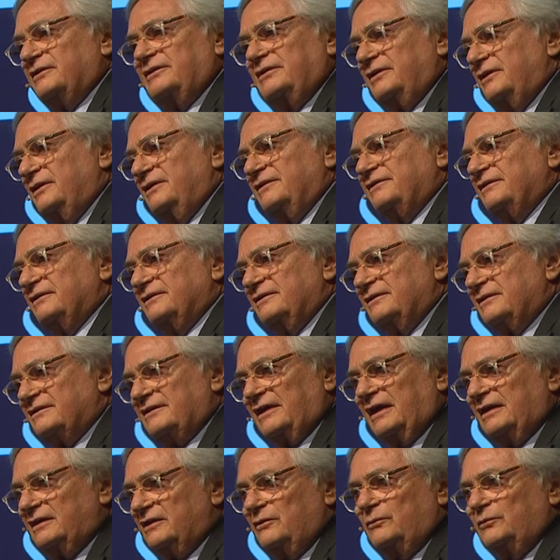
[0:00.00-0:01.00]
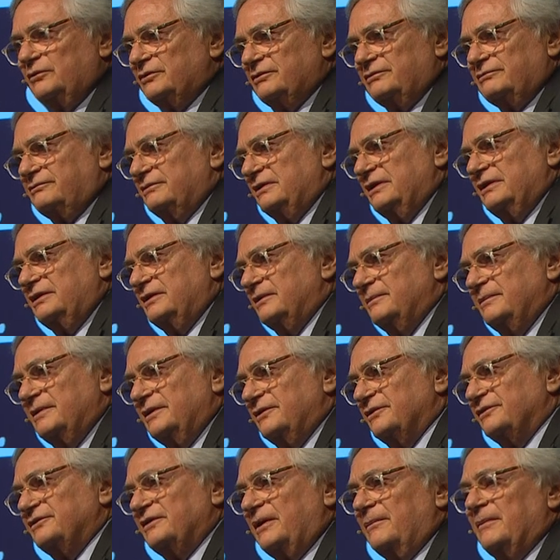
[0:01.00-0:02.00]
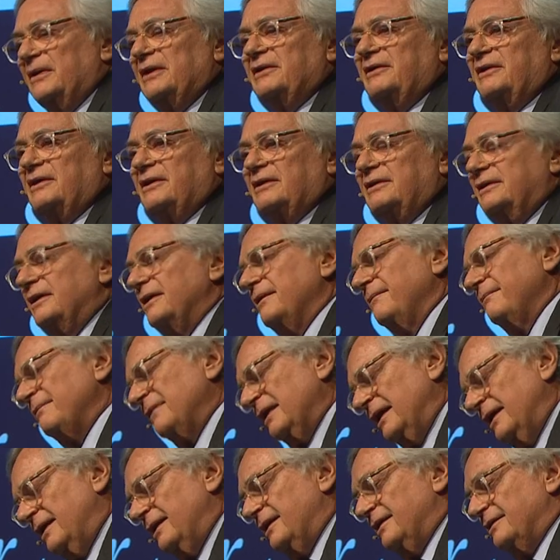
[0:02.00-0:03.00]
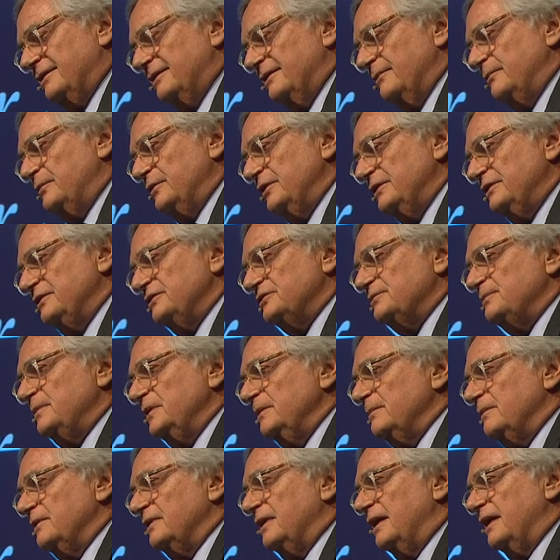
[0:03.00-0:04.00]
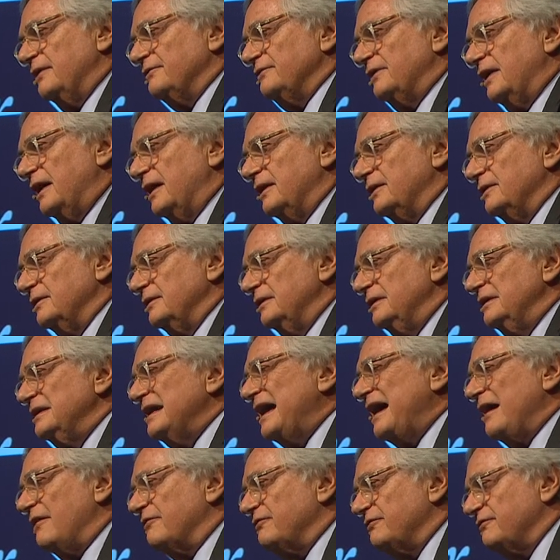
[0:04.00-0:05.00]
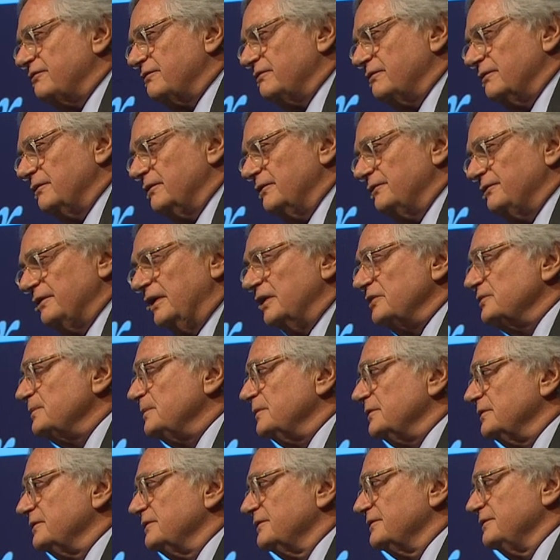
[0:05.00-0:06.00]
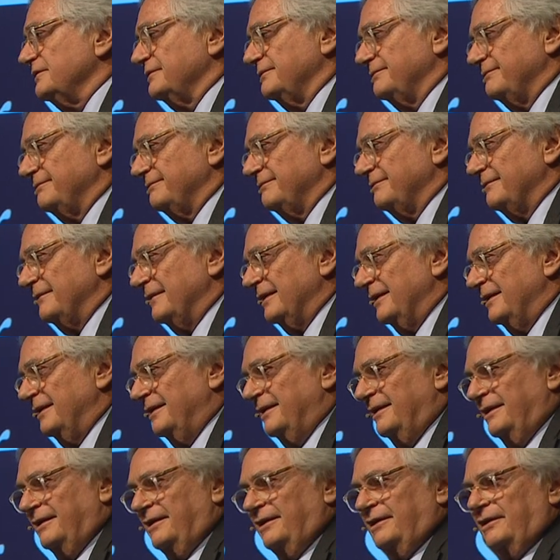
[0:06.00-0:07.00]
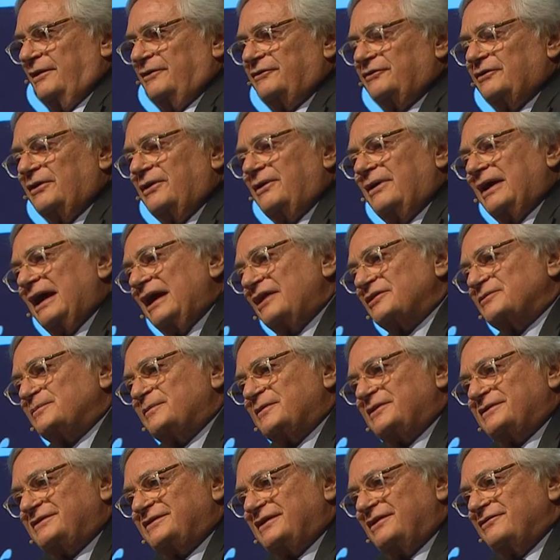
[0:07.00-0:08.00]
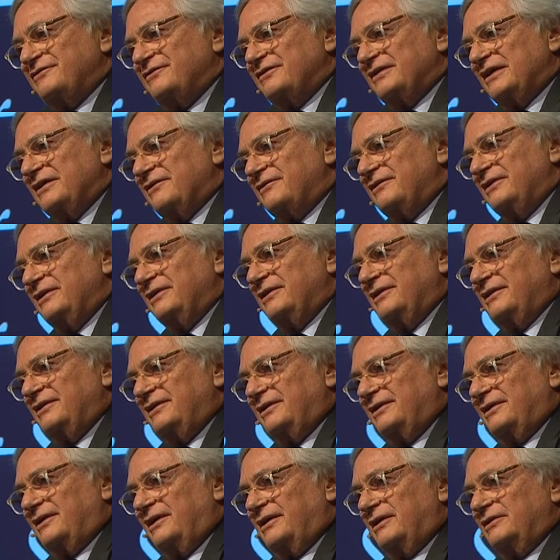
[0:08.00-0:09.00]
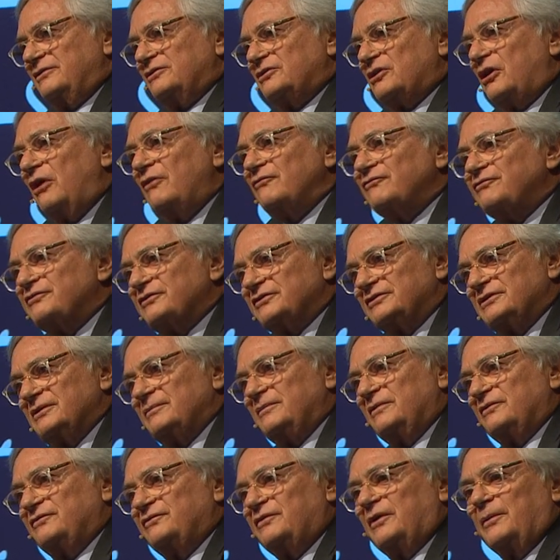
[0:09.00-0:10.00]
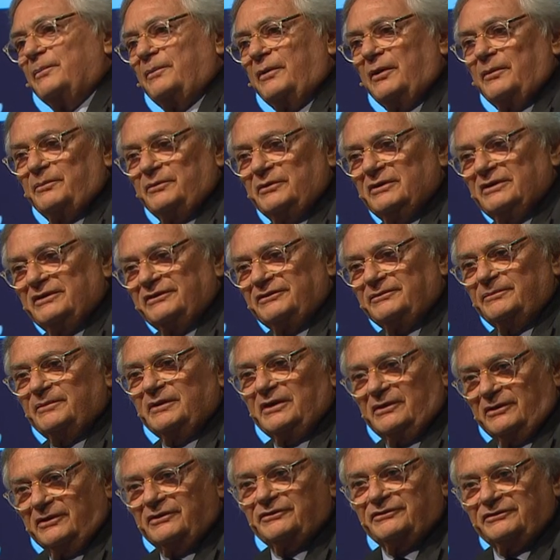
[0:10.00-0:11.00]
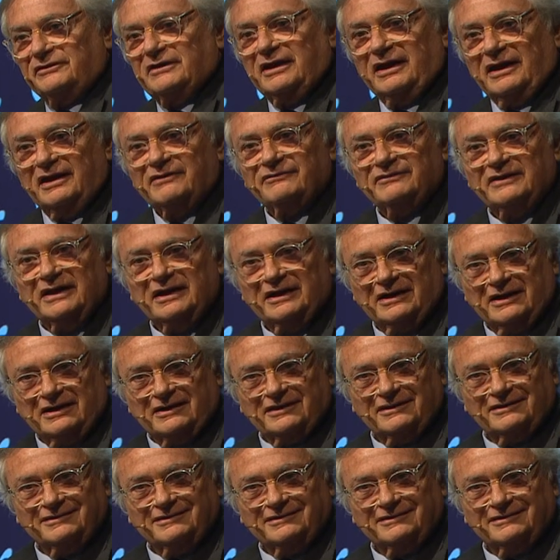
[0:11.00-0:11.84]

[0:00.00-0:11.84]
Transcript: he said he wouldn't read it because the, the, the British people have had enough of experts. So experts are very uncomfortable for populists because they have data.